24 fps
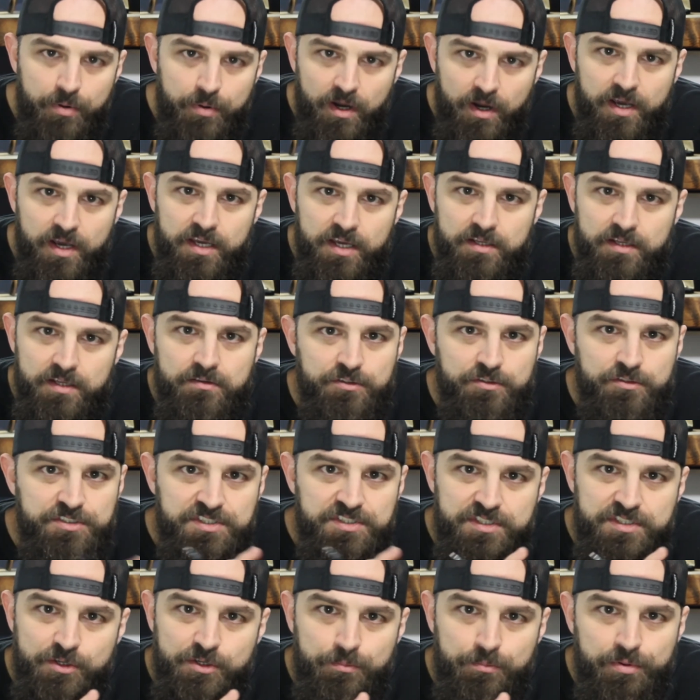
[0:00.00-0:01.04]
but there's
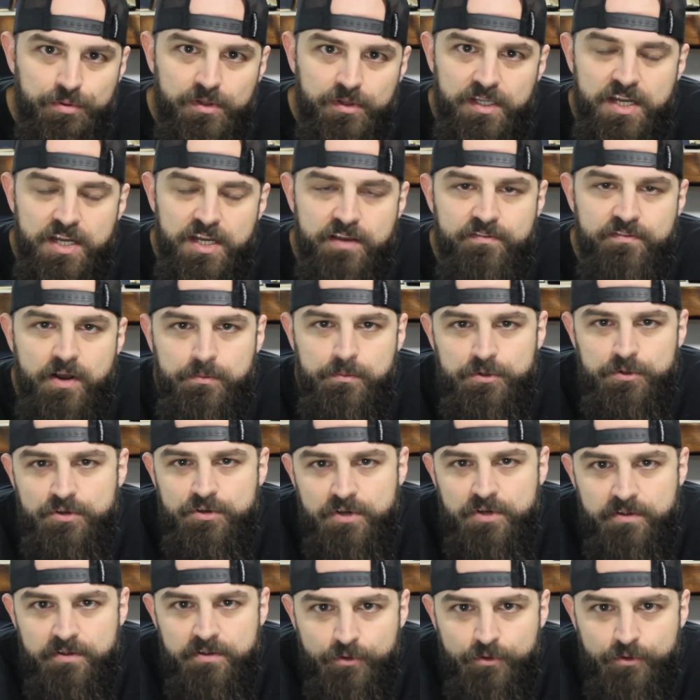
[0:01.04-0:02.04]
still plenty of opportunity